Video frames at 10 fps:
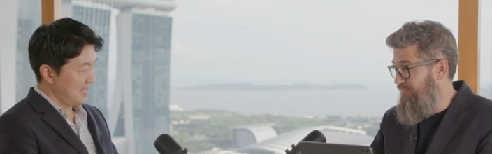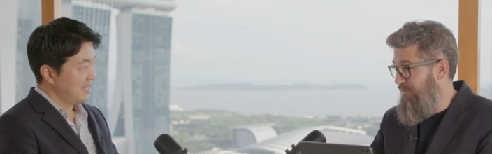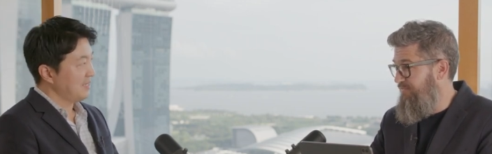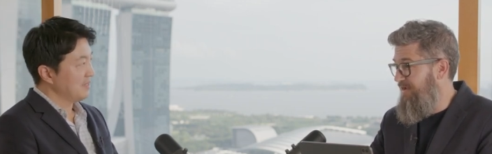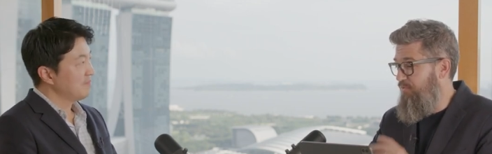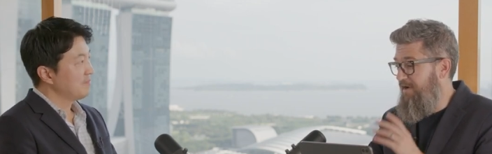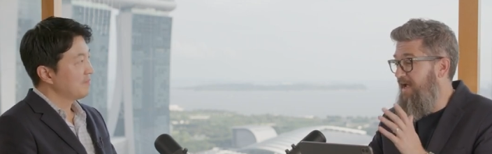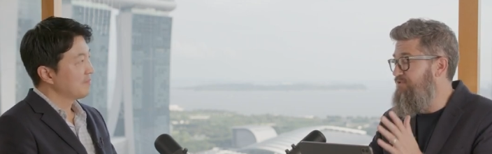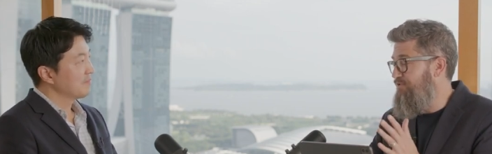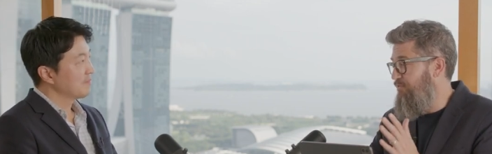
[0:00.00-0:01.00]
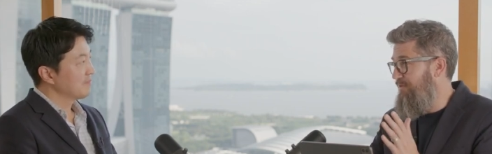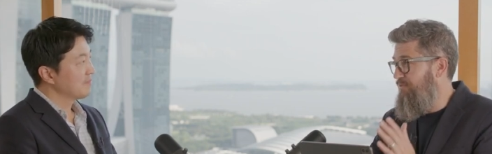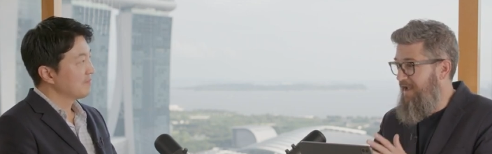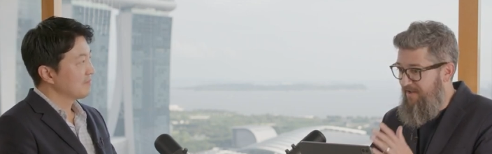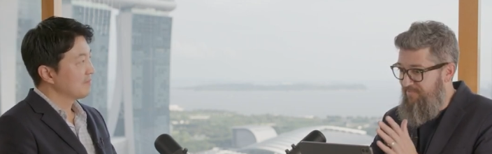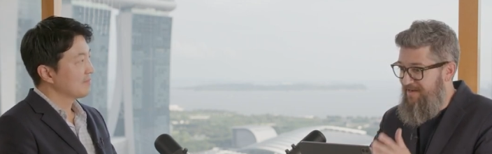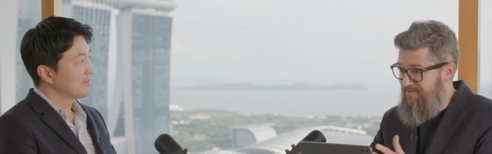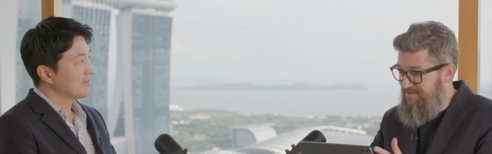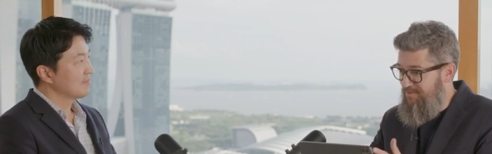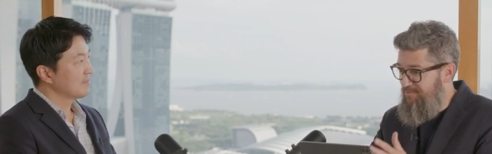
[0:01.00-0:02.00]
Speaker 1: if we yep. if we're not sure whether we have
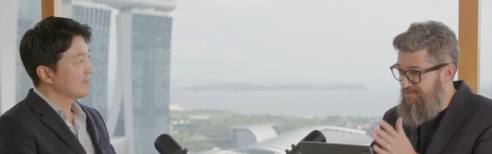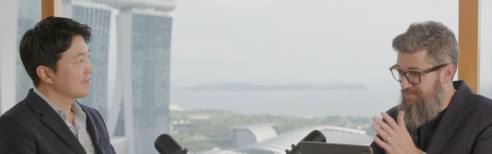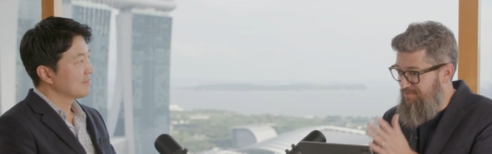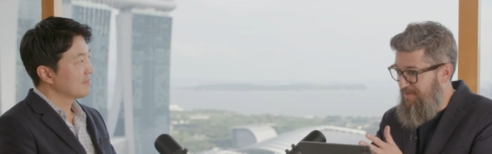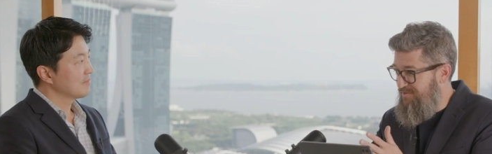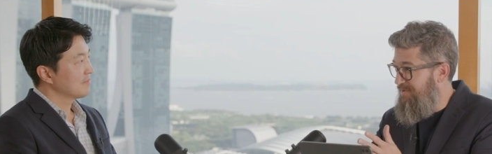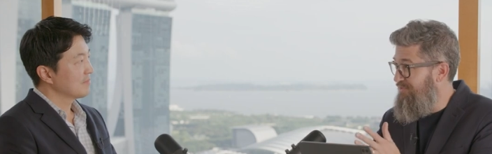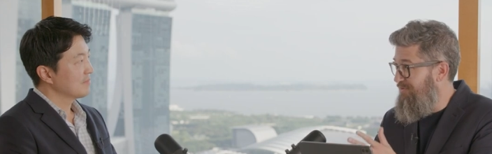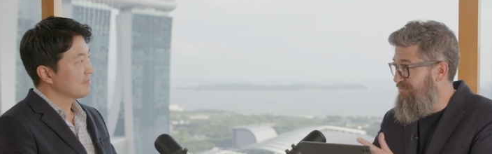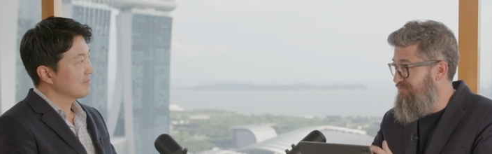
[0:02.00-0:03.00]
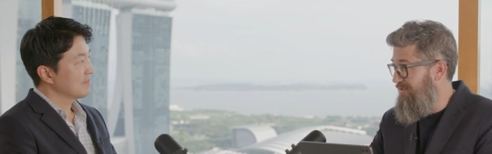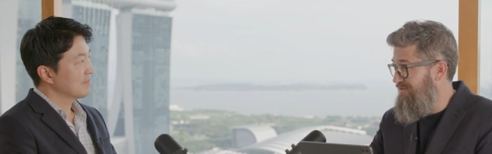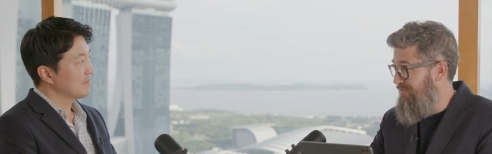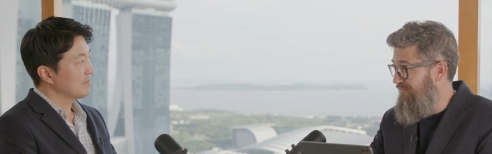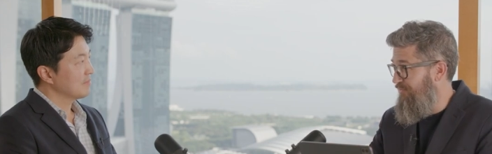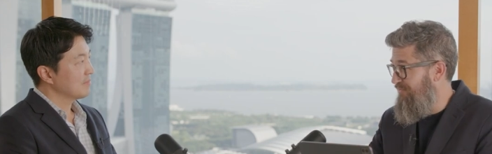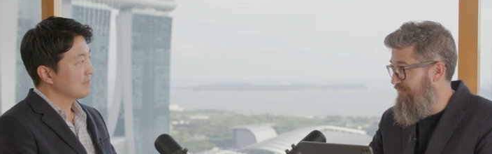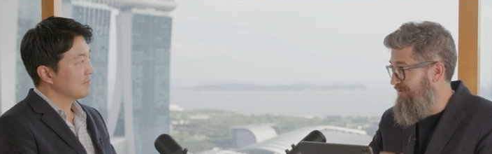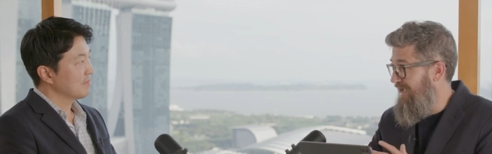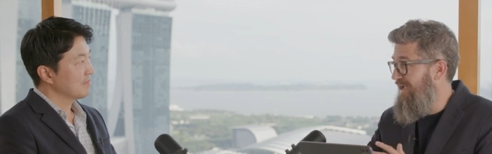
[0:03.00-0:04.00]
that disclosure in 2023 or
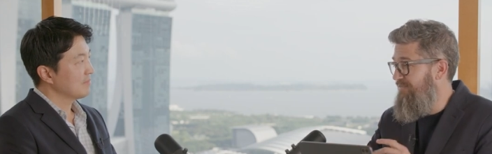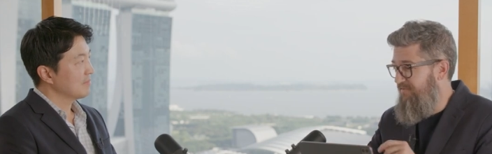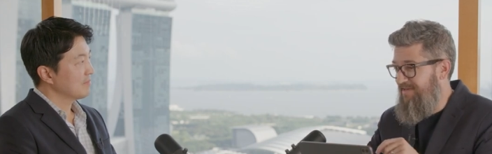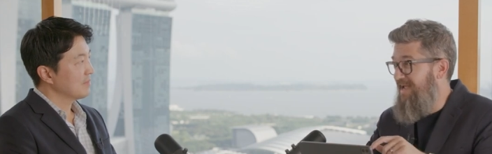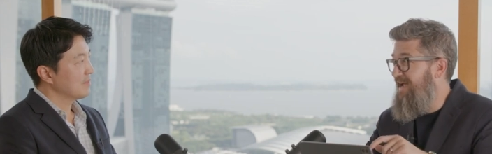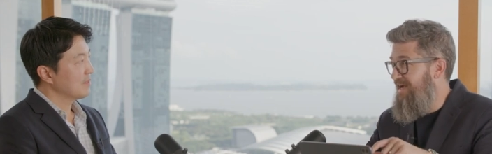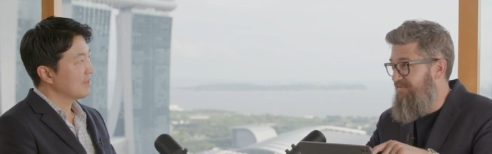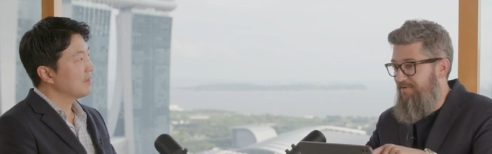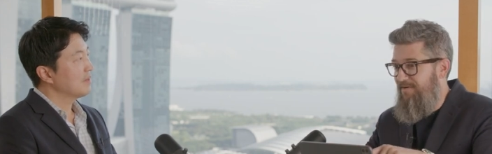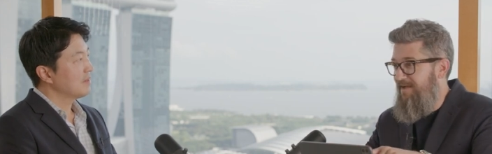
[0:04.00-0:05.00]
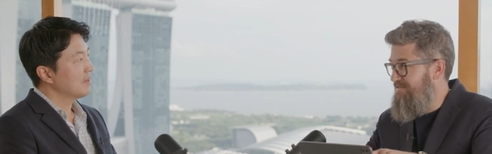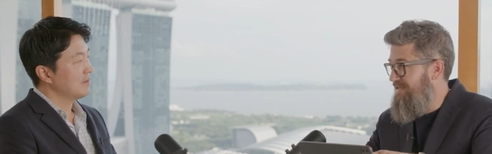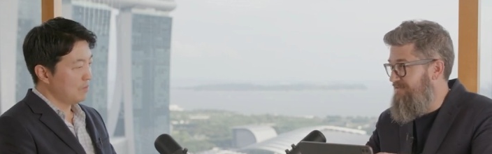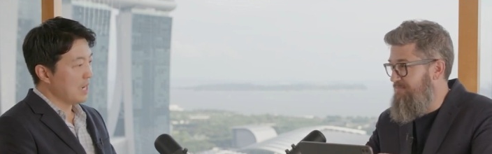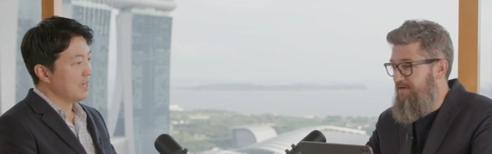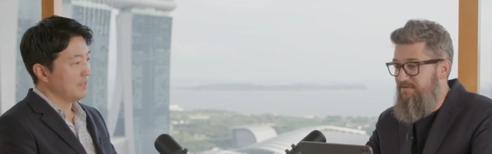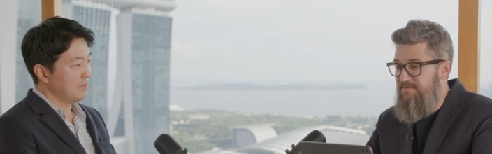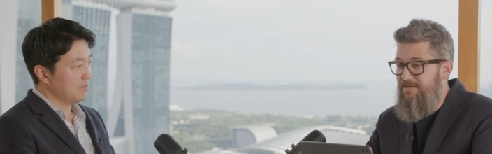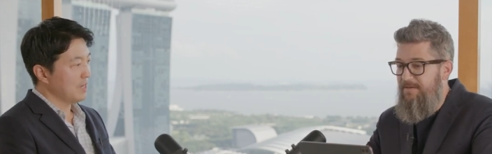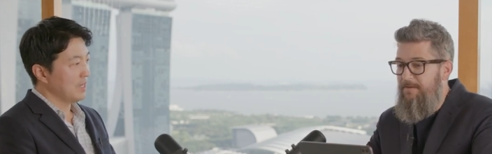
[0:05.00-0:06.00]
2024 for KF, KIFRS
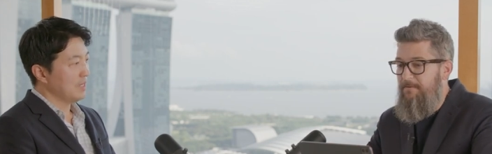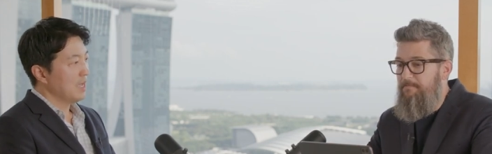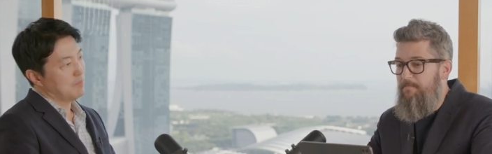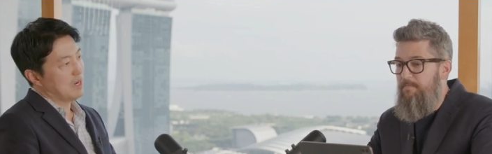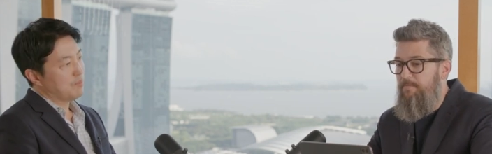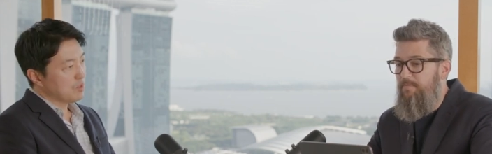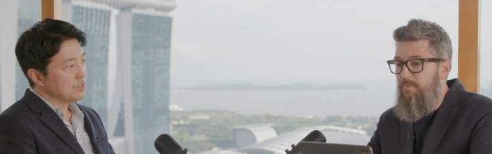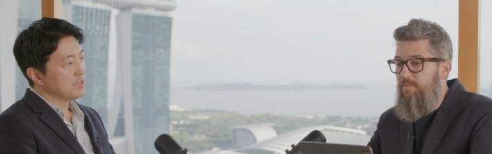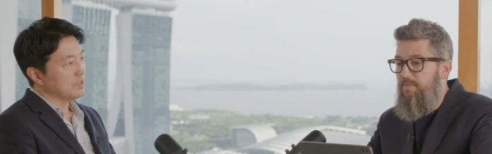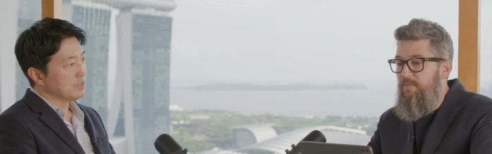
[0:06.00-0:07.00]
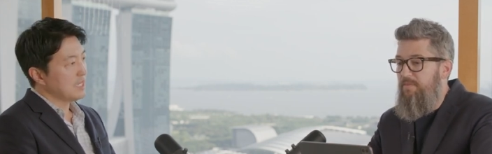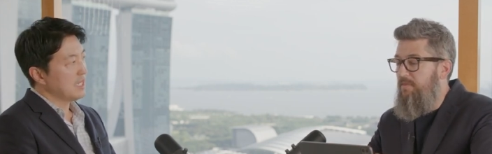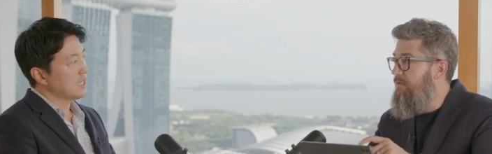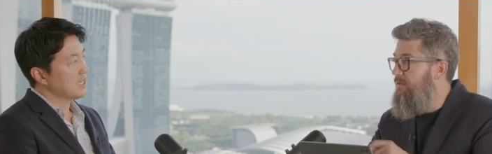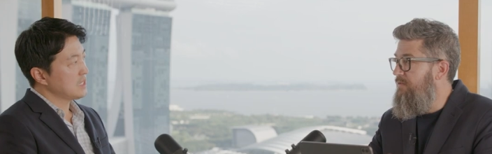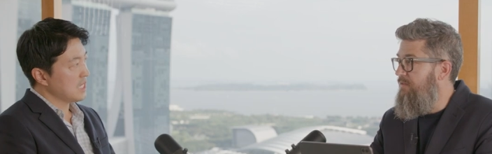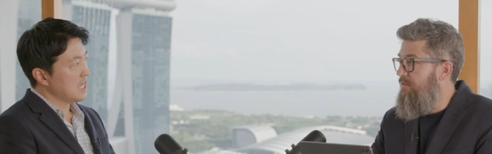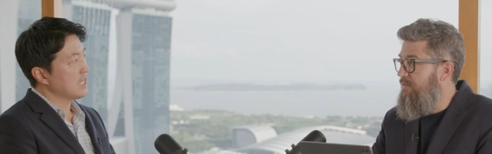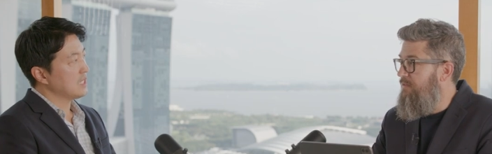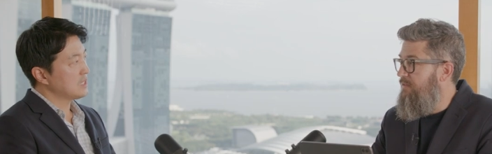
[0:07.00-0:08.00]
Right,
Speaker 2: right. My personal take is
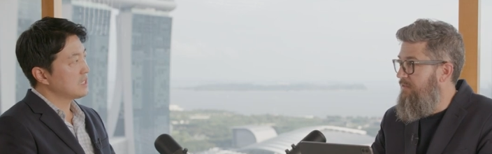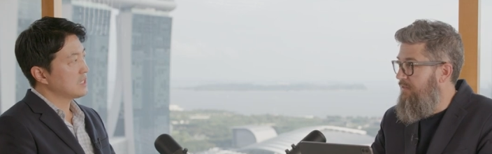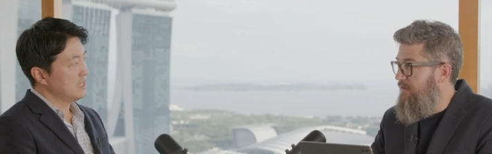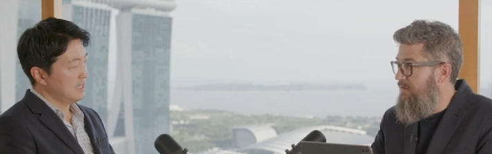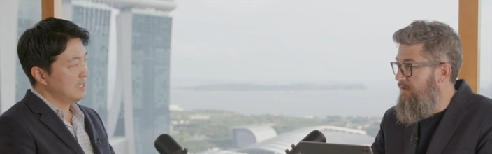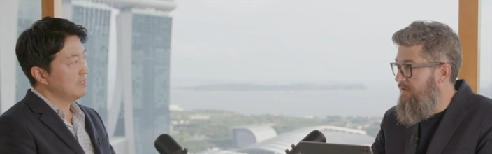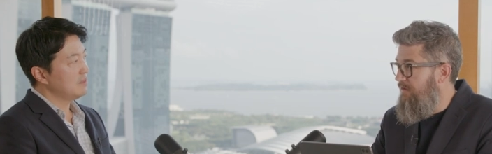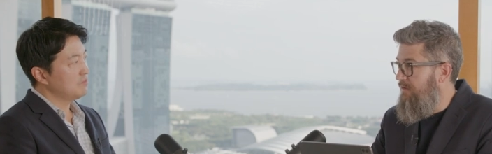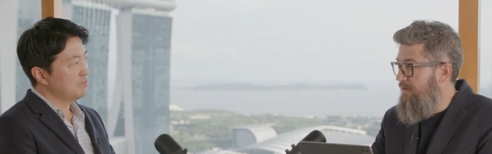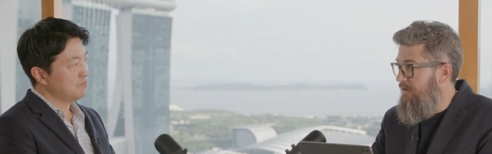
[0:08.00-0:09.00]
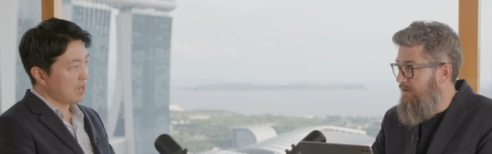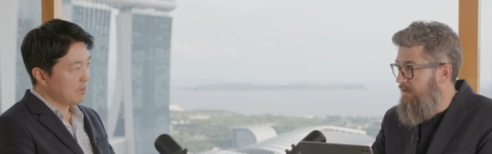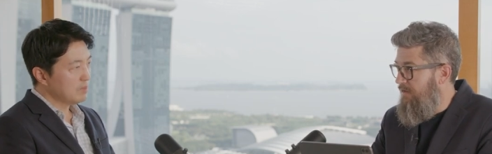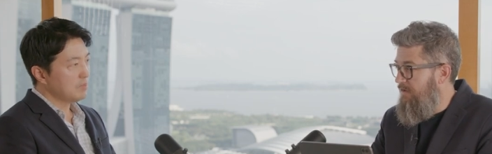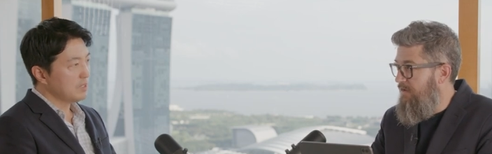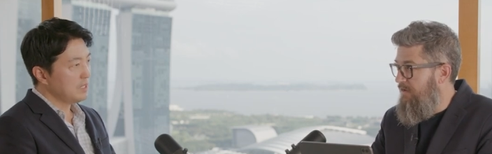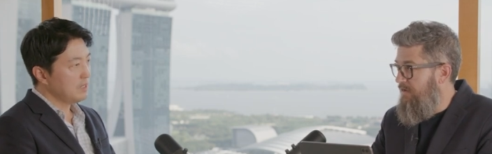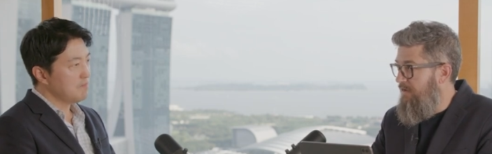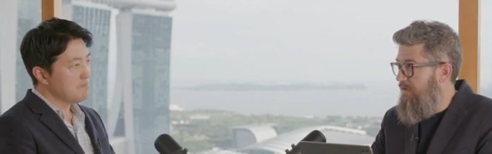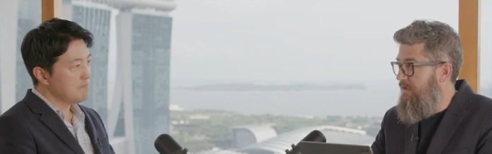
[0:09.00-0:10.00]
that it's it, it
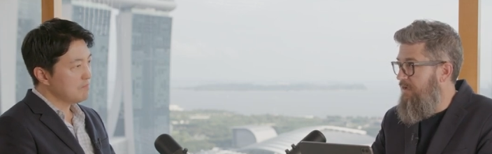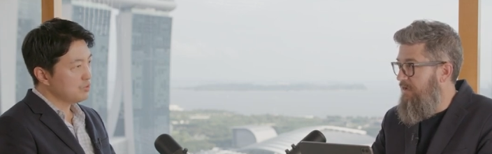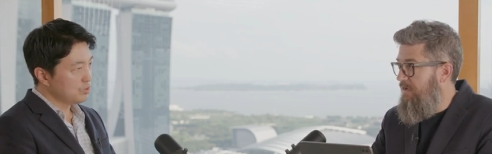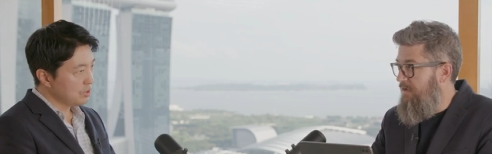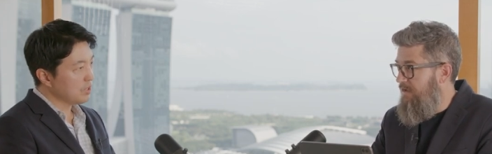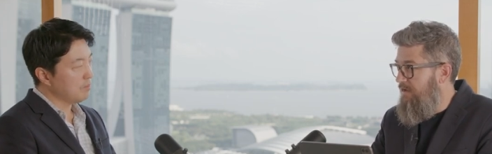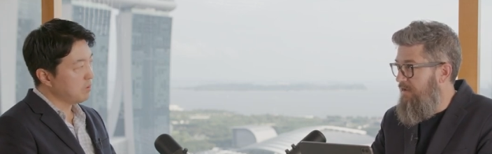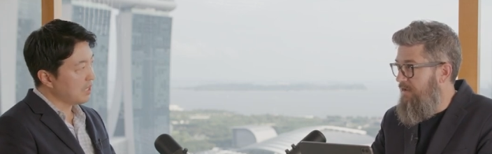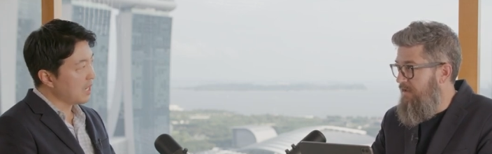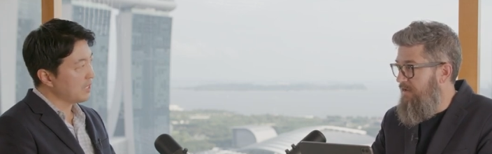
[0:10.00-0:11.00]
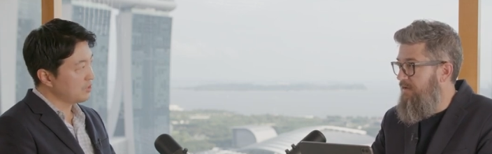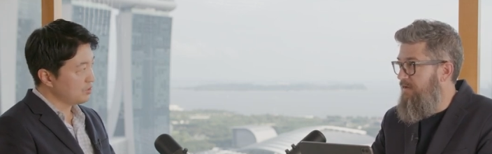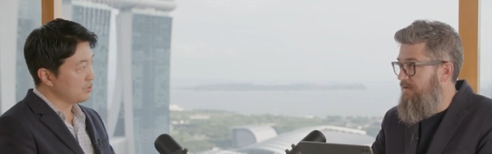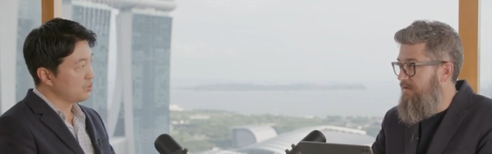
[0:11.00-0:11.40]
probably should apply to